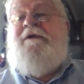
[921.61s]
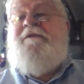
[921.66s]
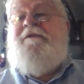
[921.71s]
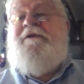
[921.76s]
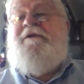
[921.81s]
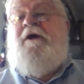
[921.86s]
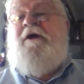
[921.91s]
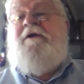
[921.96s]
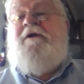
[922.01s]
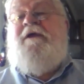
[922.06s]

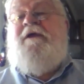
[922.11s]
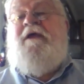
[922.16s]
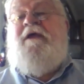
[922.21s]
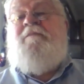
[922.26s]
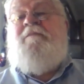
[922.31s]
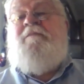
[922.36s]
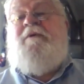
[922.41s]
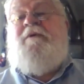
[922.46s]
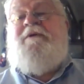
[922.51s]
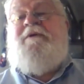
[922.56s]
the young
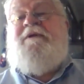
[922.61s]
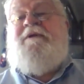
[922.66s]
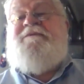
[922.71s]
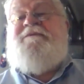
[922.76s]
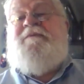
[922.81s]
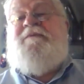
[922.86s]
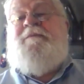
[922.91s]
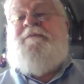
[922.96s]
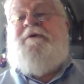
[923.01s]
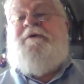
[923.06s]
Cambodians
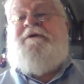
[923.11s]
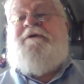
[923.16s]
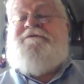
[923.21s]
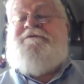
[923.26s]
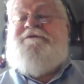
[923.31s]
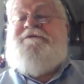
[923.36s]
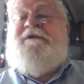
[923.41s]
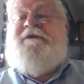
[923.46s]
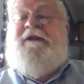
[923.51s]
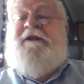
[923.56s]
were more
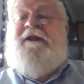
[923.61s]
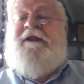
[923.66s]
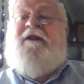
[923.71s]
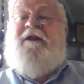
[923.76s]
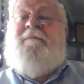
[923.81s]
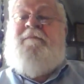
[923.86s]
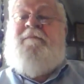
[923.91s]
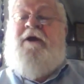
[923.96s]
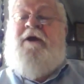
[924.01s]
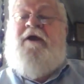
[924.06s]
interested in
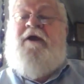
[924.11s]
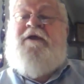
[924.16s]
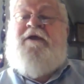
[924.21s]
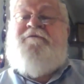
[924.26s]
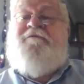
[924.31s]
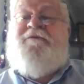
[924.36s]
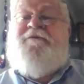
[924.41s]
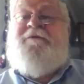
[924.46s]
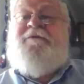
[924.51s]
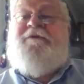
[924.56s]
eating American
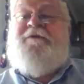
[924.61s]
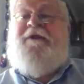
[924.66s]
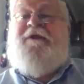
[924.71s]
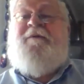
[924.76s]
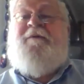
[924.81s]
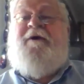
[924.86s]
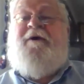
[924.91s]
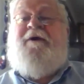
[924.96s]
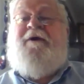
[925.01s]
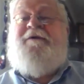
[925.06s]
food than they
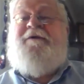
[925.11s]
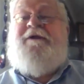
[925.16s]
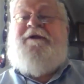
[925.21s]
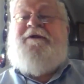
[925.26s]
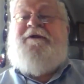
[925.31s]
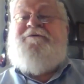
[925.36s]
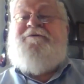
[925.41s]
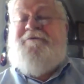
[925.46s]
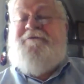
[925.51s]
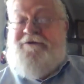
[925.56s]
were in
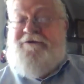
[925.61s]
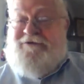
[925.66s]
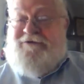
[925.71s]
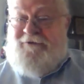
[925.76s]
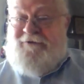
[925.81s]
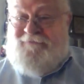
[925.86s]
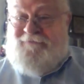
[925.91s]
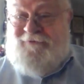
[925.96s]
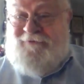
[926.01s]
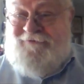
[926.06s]
eating
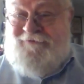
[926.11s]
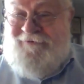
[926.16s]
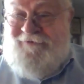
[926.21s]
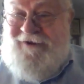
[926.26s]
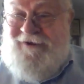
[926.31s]
traditional food.